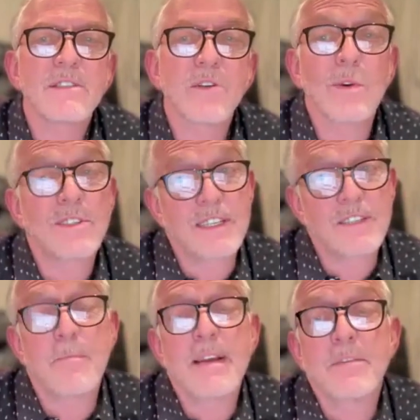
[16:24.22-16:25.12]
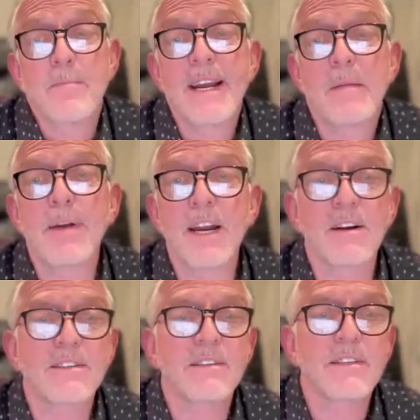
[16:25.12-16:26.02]
So it's made
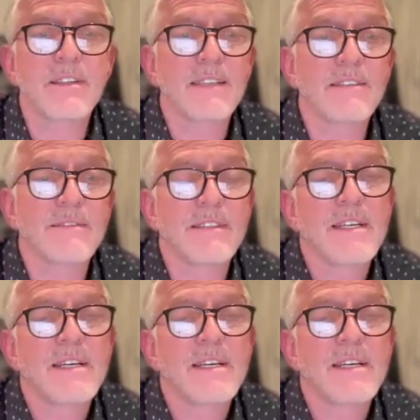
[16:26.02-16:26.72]
apparent that